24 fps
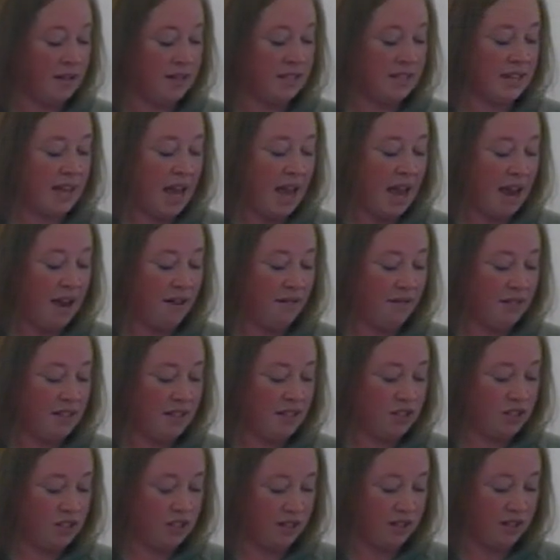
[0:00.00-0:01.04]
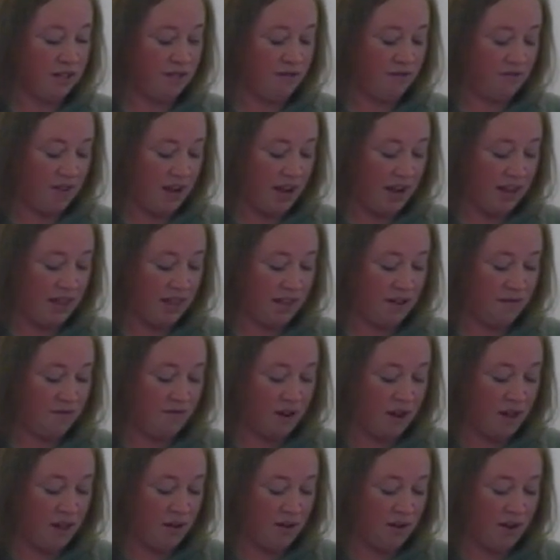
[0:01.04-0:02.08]
To have this shield of faith and
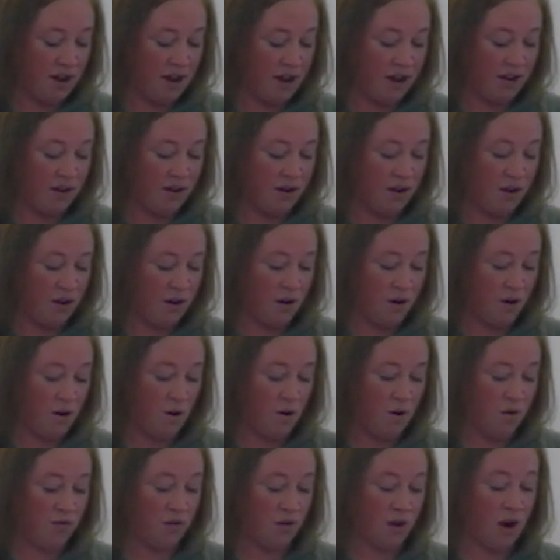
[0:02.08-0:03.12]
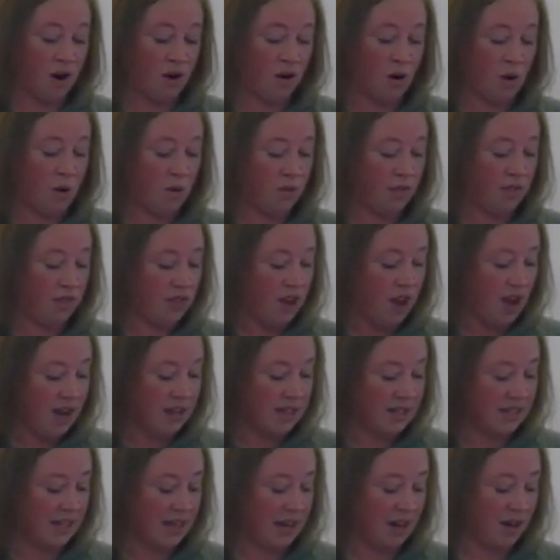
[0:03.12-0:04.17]
follow God over our own
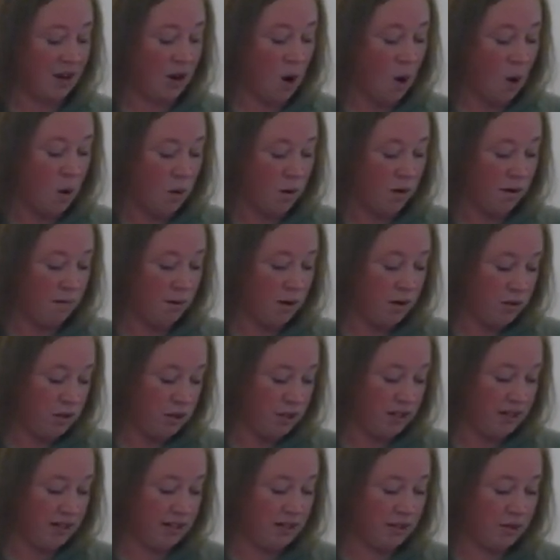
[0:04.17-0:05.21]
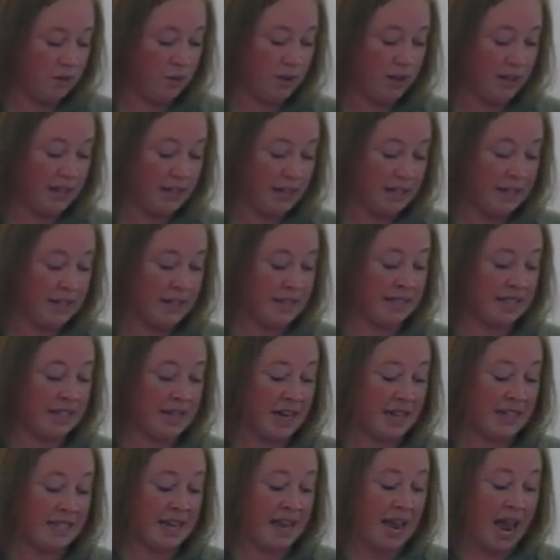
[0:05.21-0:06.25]
thoughts and our own emotions, we need to
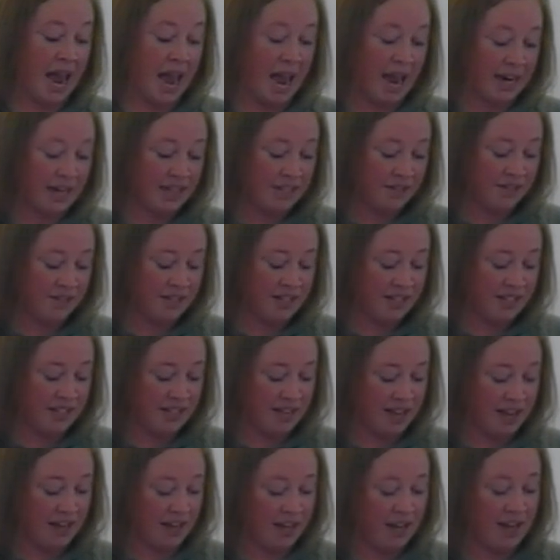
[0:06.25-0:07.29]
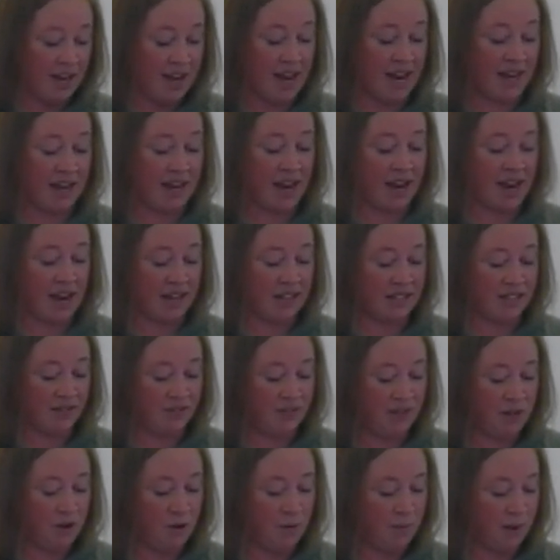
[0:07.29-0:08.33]
decide to actively study and
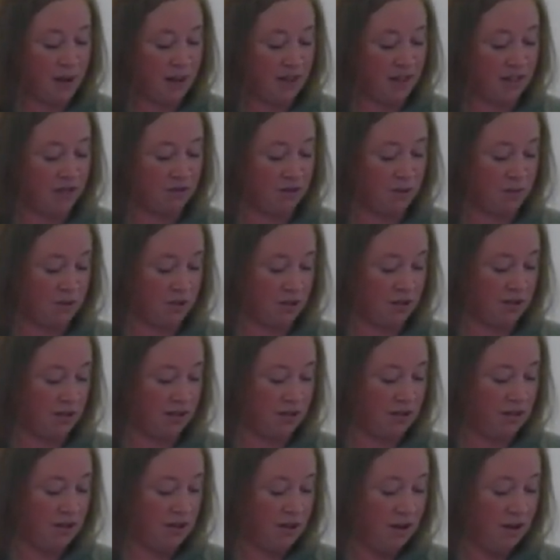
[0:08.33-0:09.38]
actively obey the scriptures.